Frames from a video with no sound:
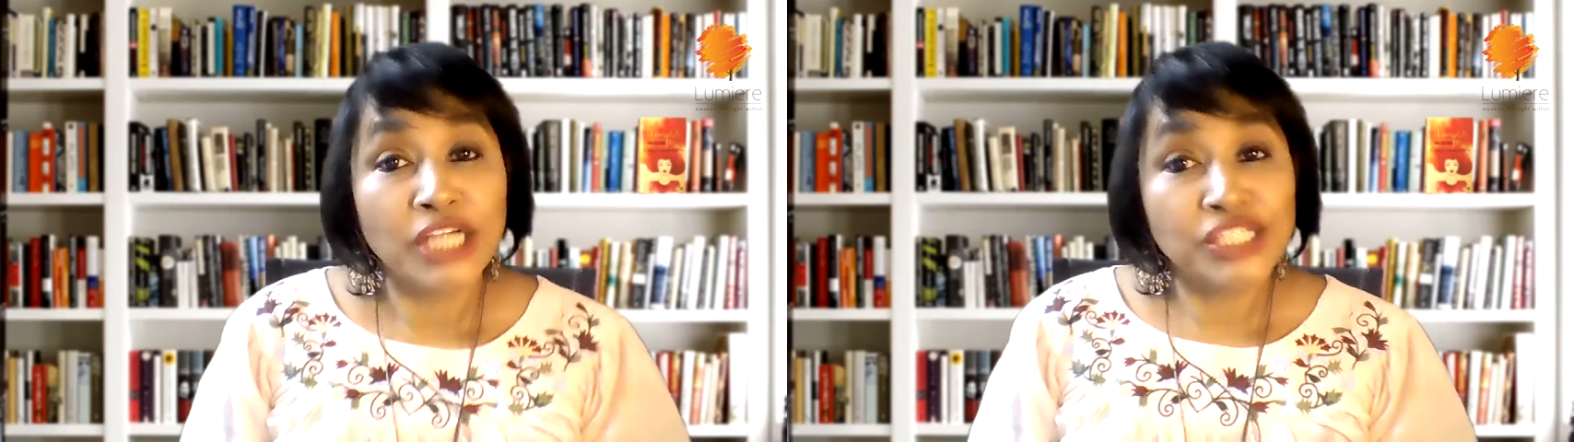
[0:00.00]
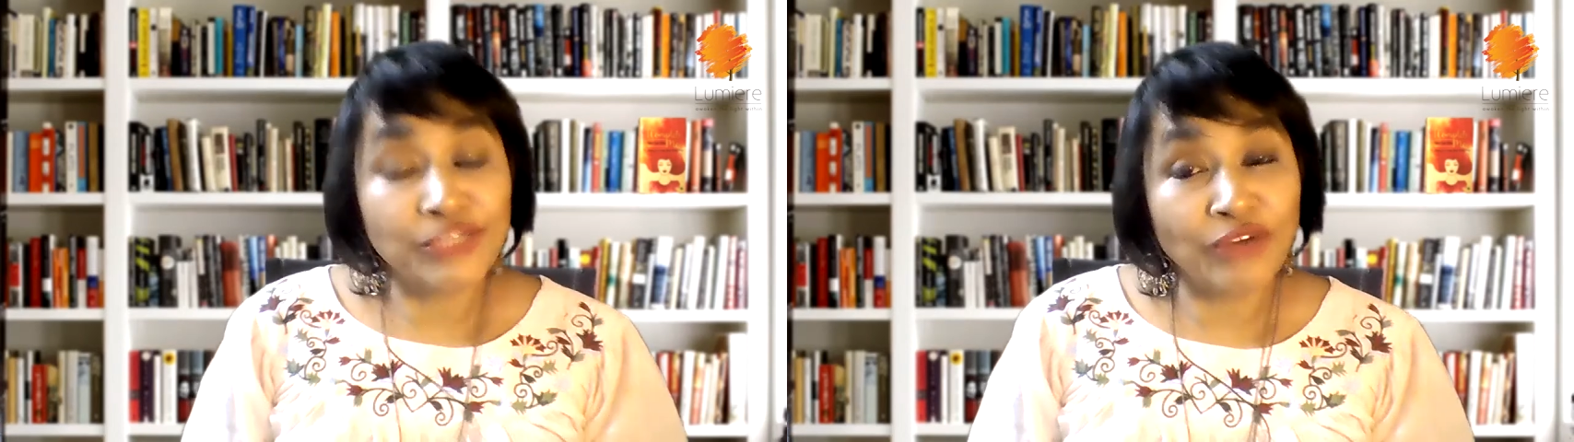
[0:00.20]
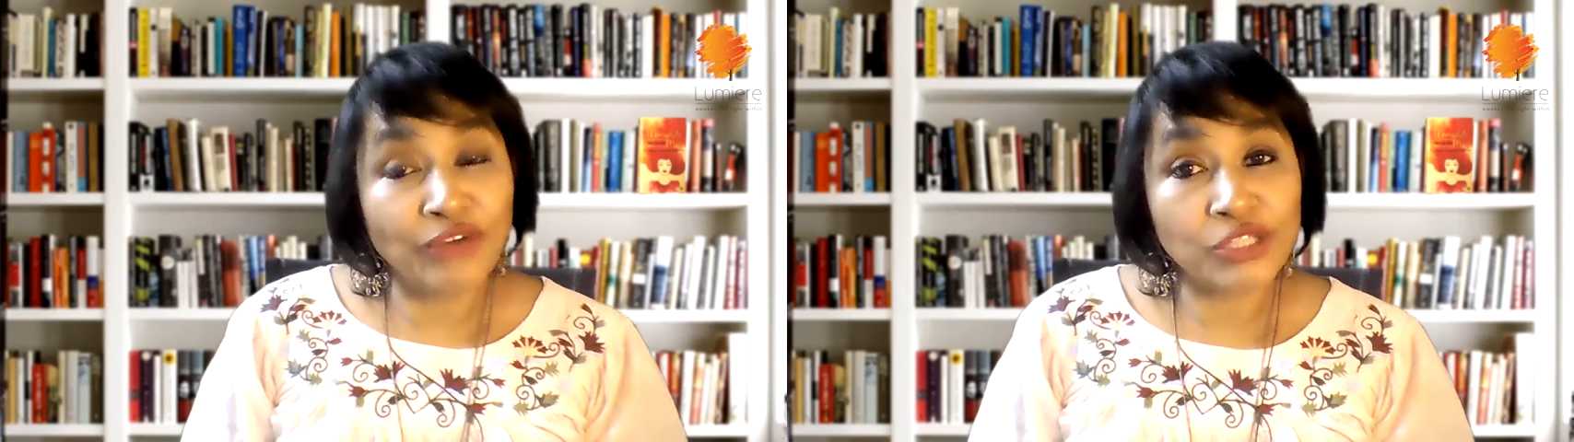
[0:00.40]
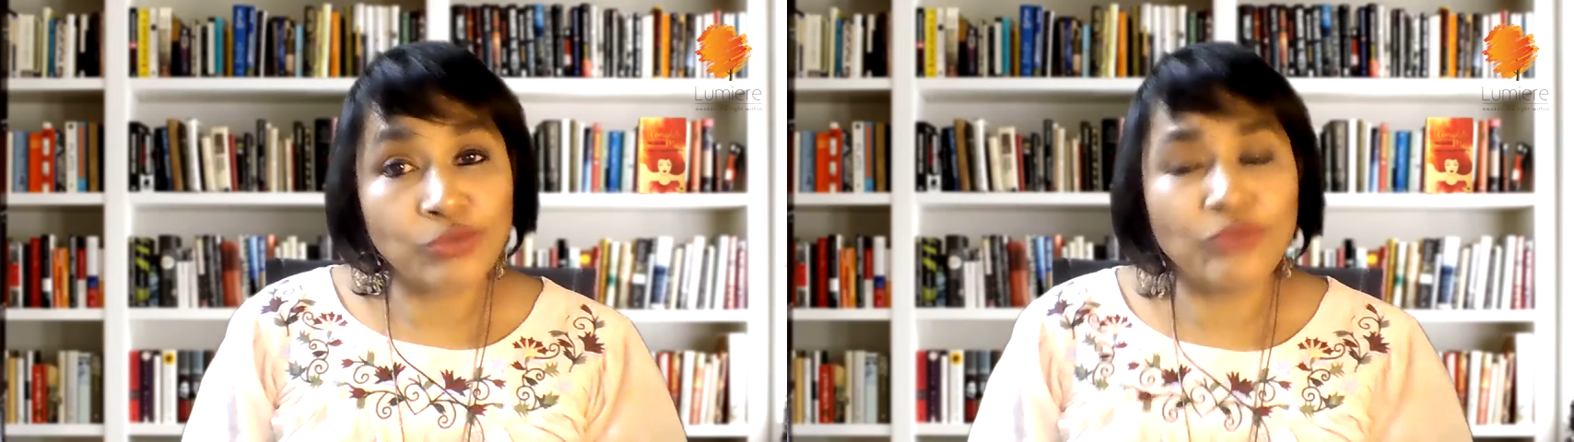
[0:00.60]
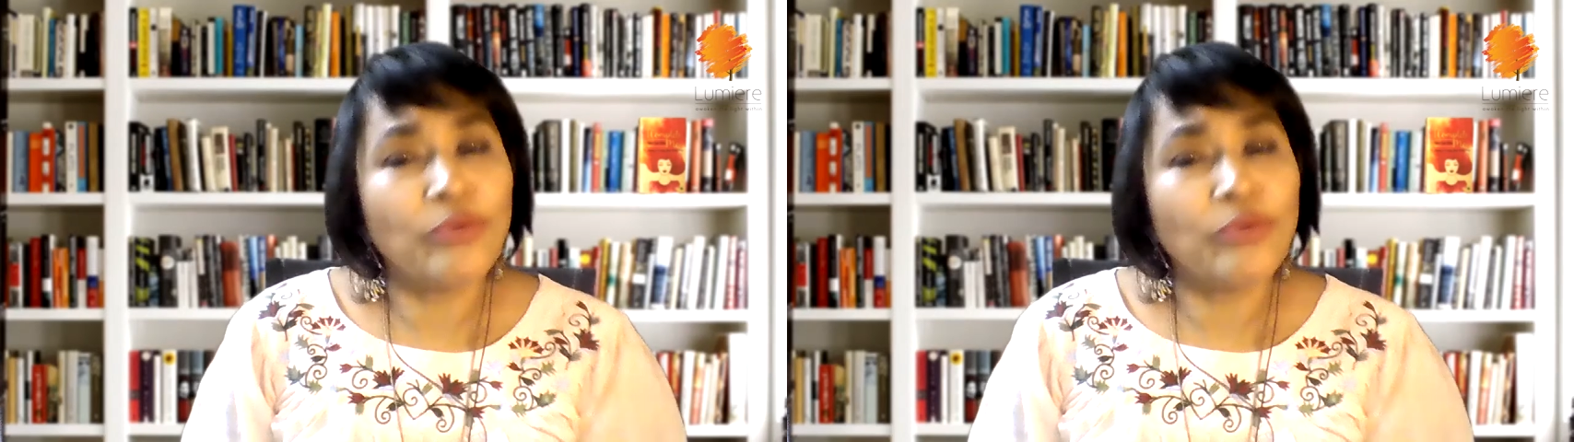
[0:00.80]
She works
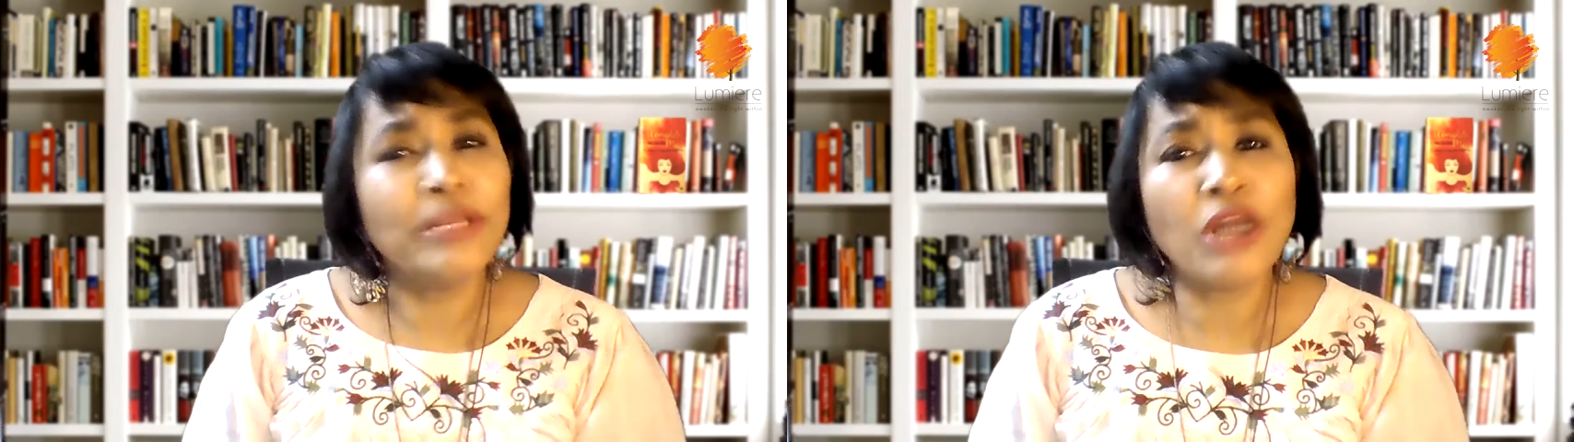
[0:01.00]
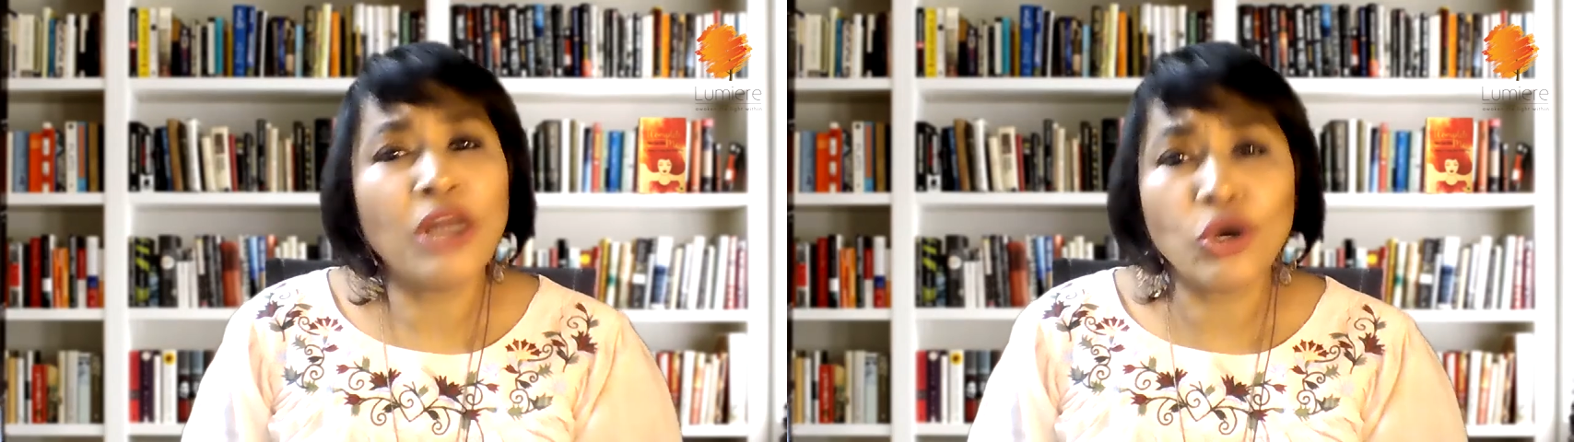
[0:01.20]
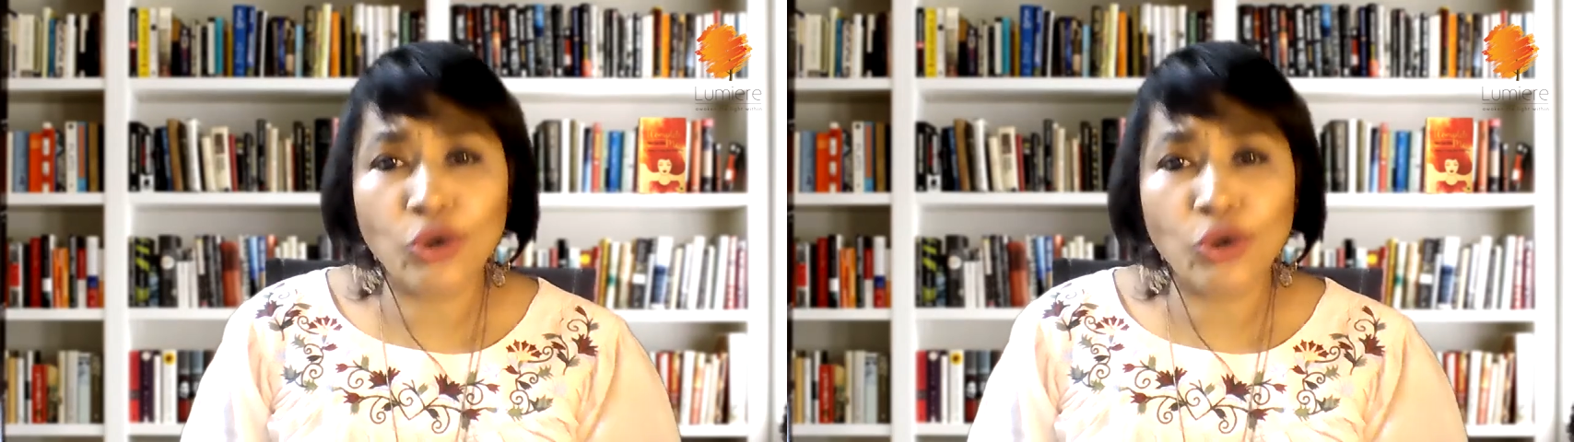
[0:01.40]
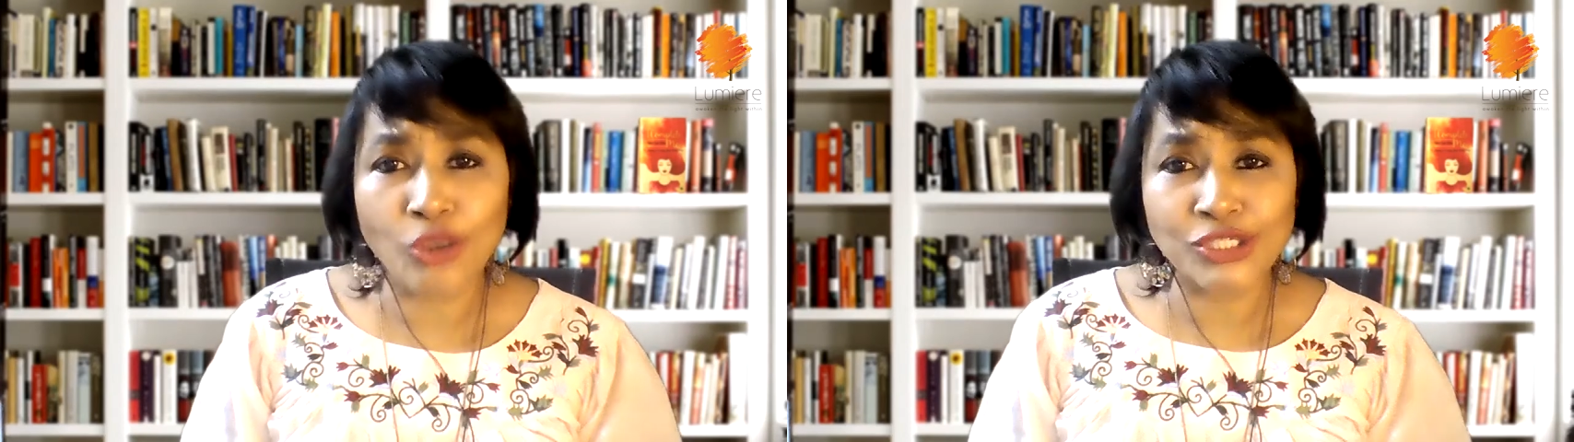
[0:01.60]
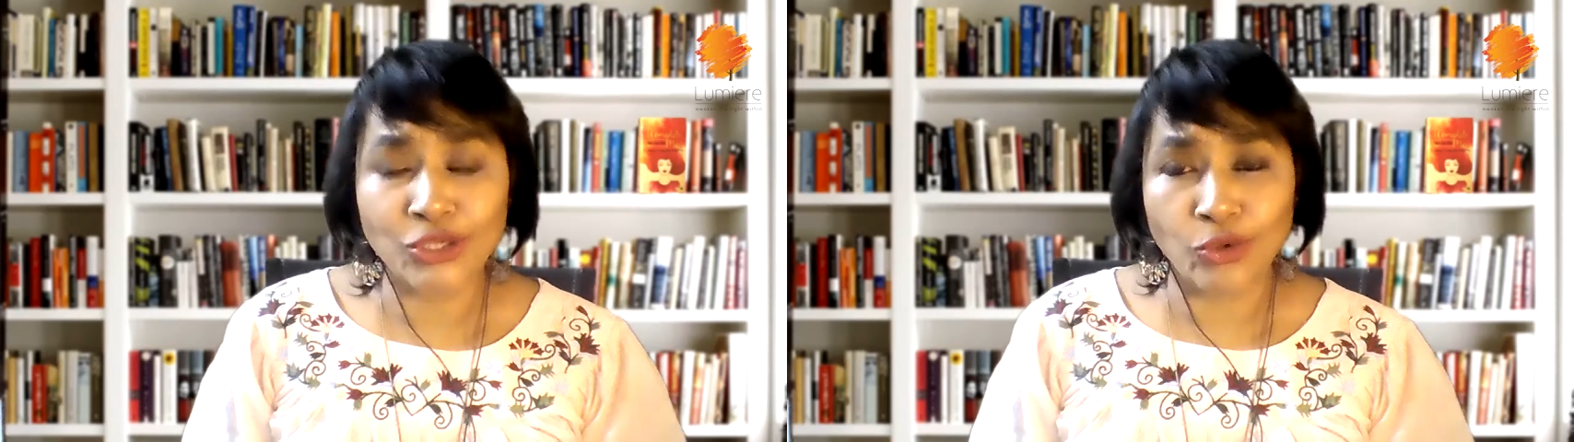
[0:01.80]
with women across
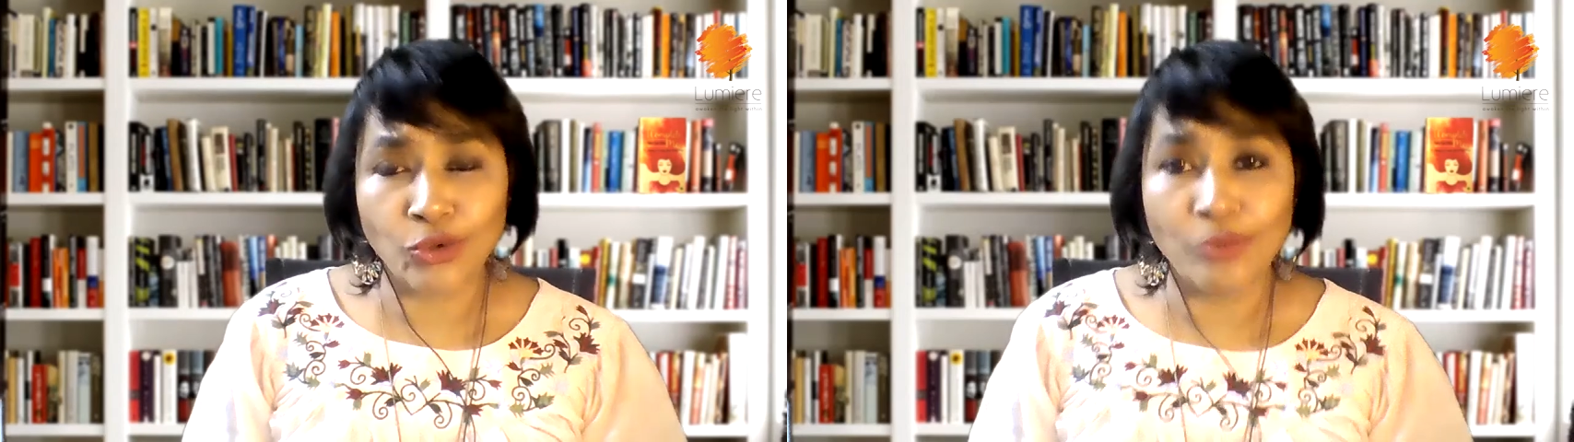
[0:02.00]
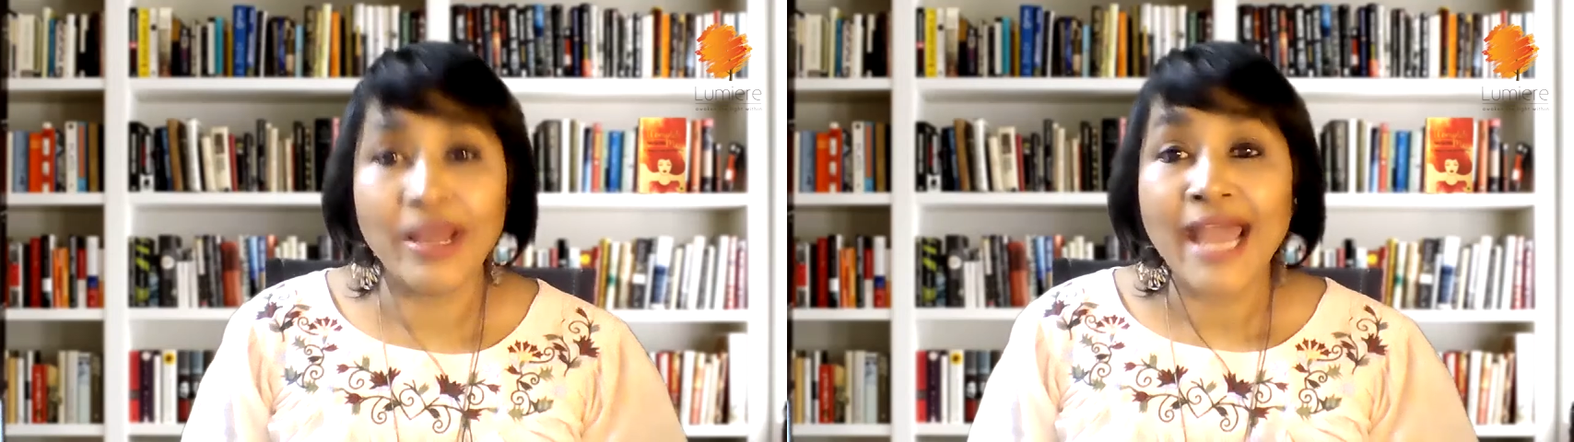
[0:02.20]
the globe,